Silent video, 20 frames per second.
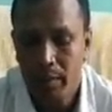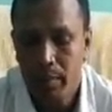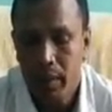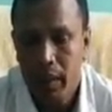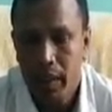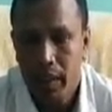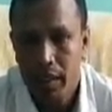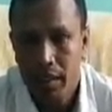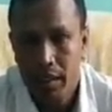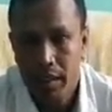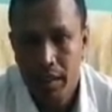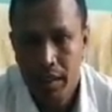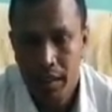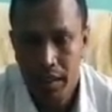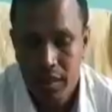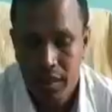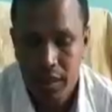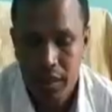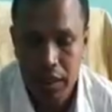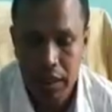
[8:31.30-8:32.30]

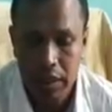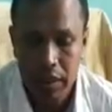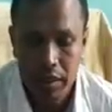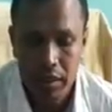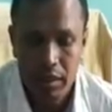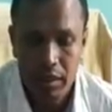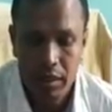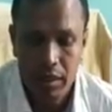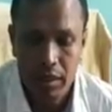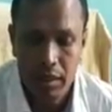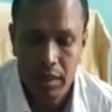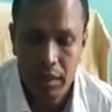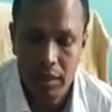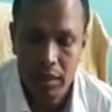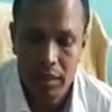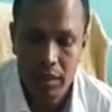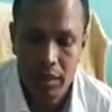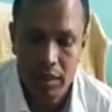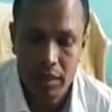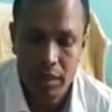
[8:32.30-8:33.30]
computer science
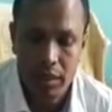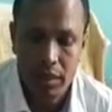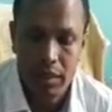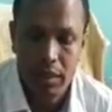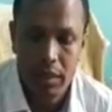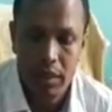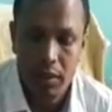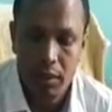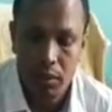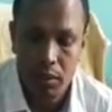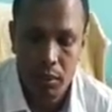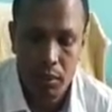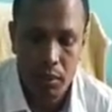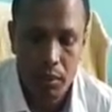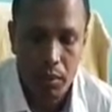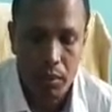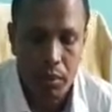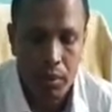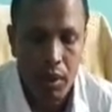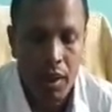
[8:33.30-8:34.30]
department, IT section,
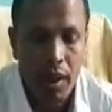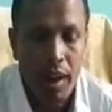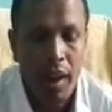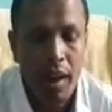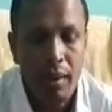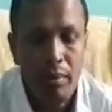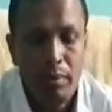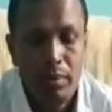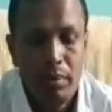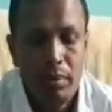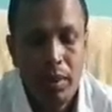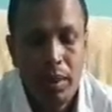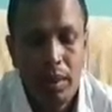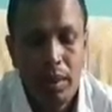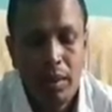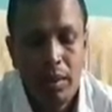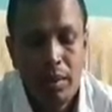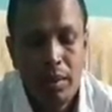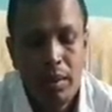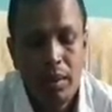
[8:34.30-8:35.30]
we have
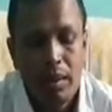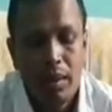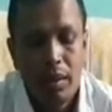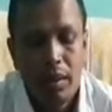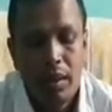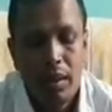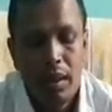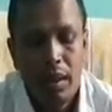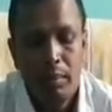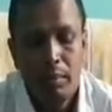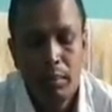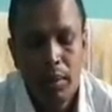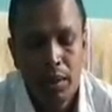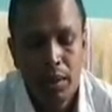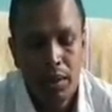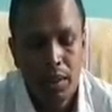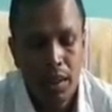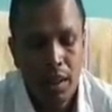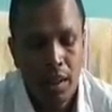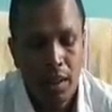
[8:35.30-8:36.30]

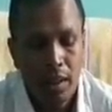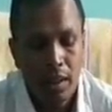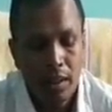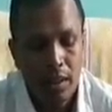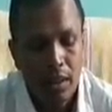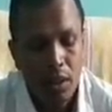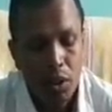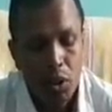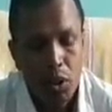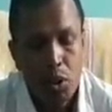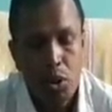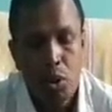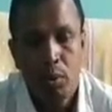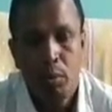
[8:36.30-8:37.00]
Mr.